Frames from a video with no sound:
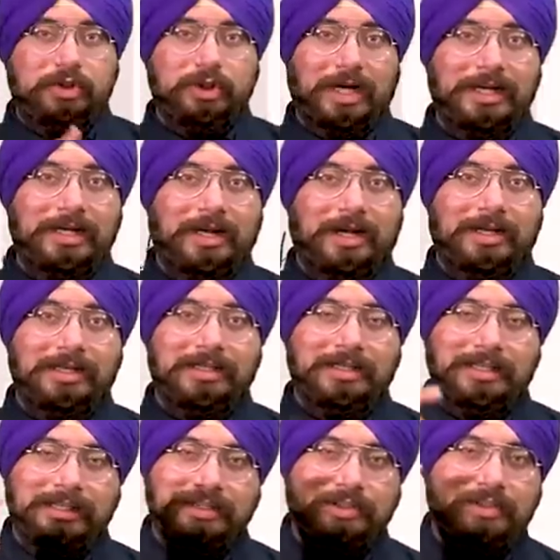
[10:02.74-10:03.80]
China
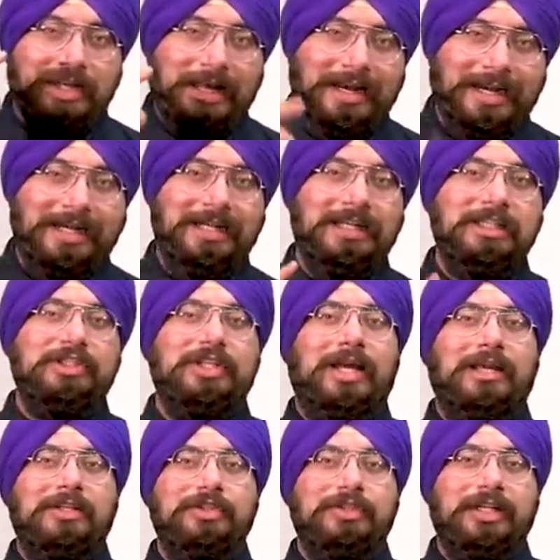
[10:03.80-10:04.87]
is directly
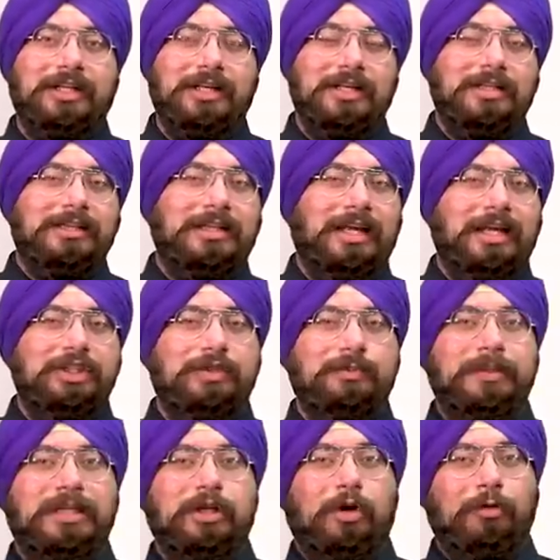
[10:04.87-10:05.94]
challenging the
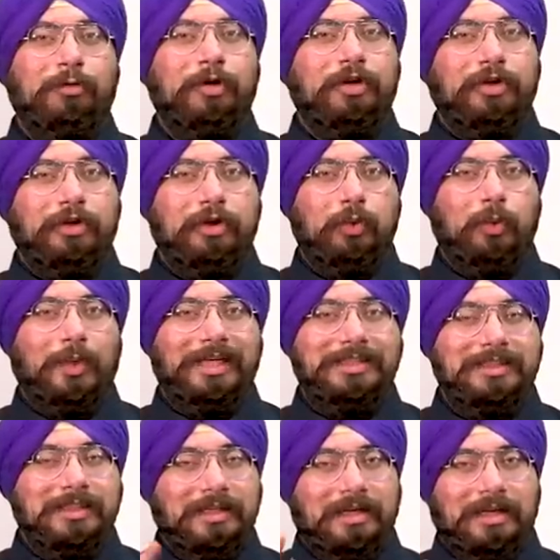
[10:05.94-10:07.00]
hegemony of
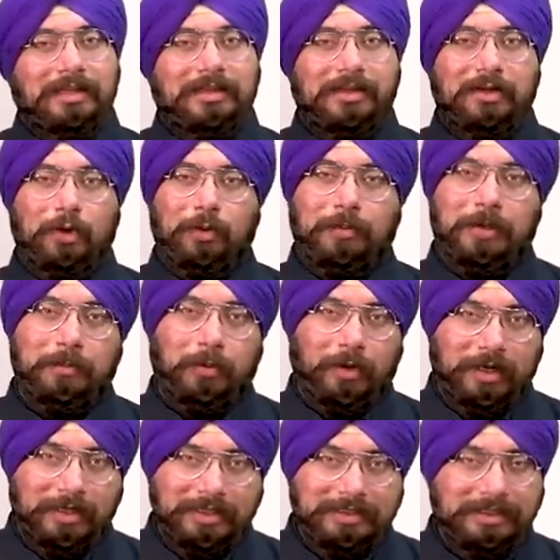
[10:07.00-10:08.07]
US in the global
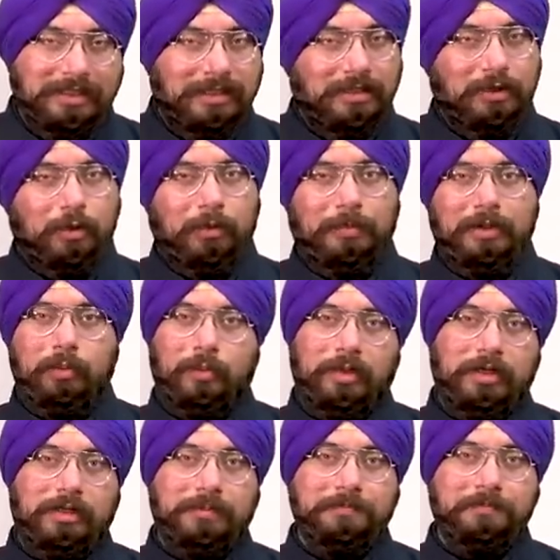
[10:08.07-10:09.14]
politics in the global
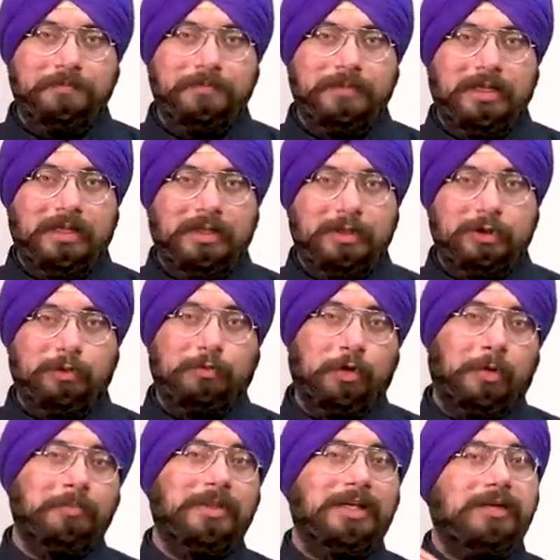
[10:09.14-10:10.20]
world. So
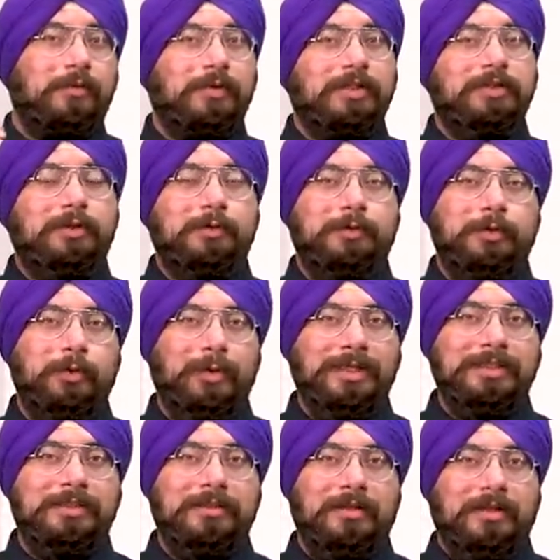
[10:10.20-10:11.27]
from the interest of
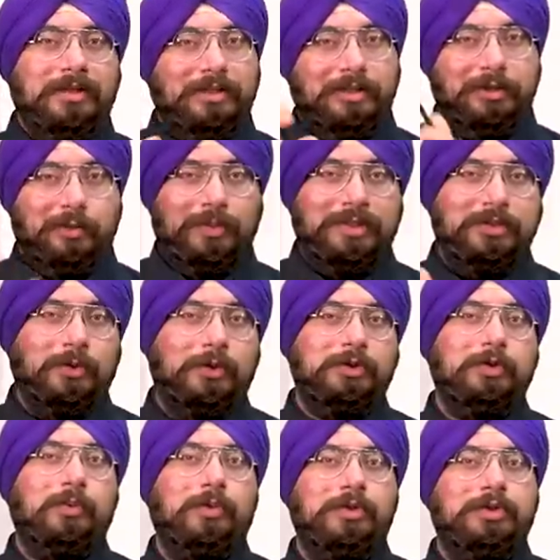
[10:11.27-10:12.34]
US, US
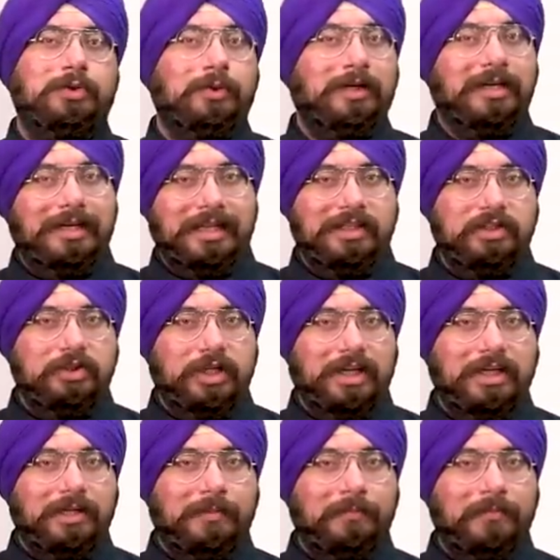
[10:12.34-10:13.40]
also wants to contain
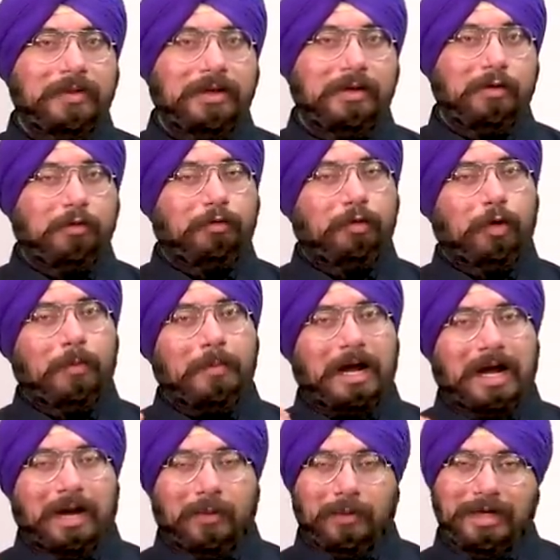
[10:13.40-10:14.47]
China from
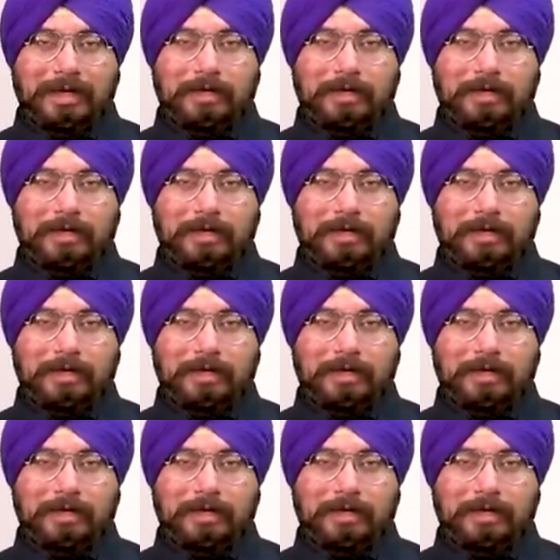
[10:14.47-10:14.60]
our